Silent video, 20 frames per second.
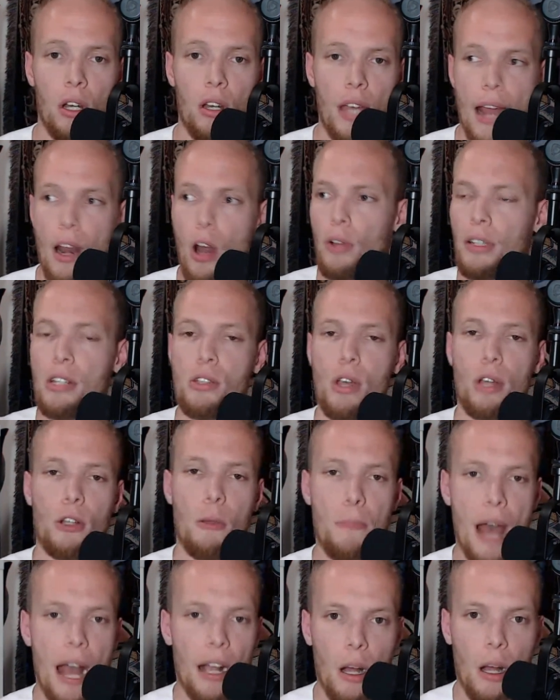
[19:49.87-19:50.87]
and all these
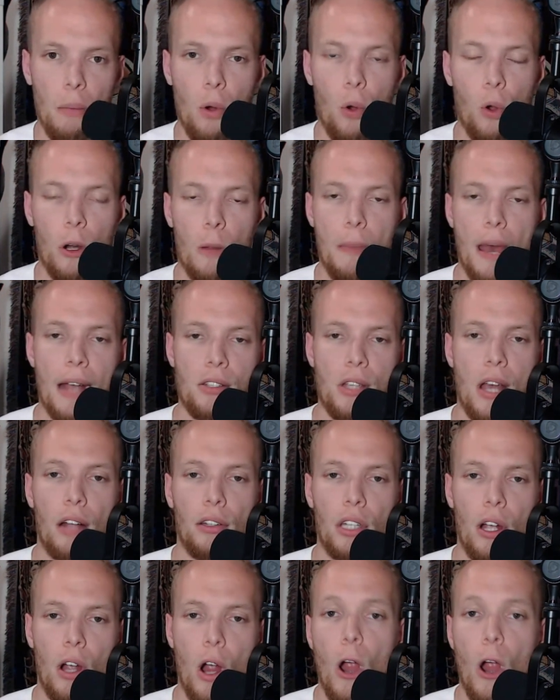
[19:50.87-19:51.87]
other backup quarterbacks
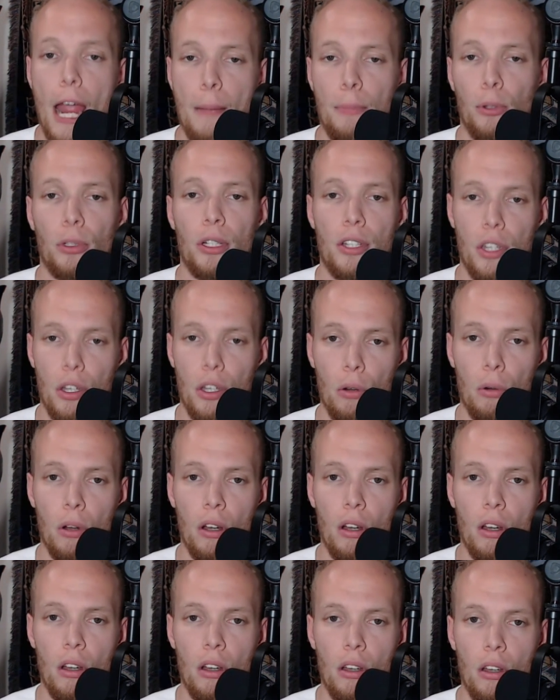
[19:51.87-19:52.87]
out there are able to do
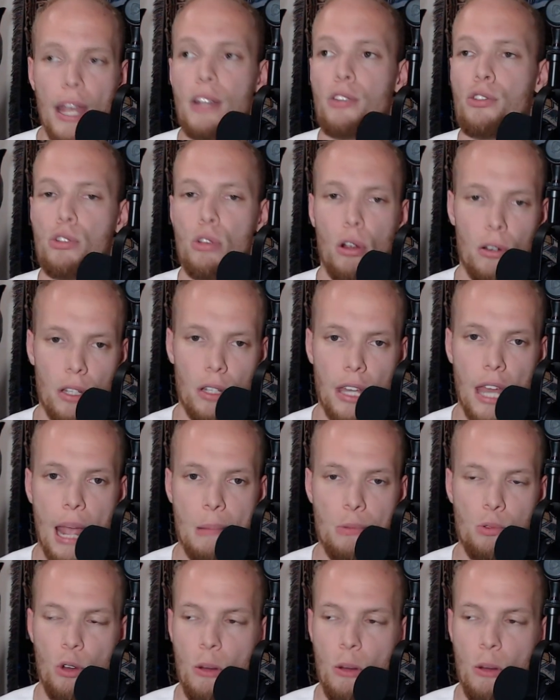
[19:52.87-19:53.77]
in certain games.